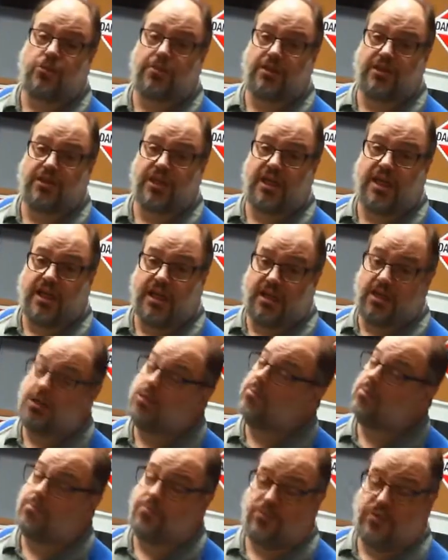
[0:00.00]
much heat?
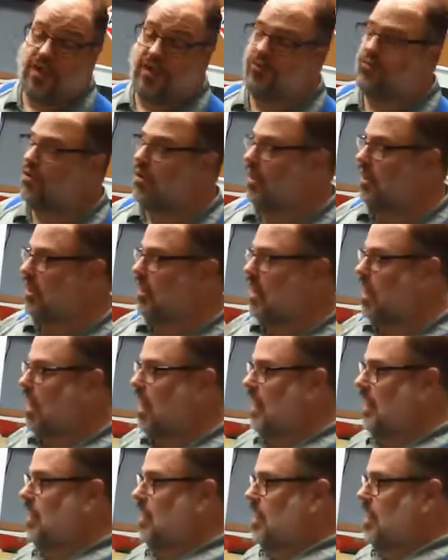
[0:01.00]
Definitely not.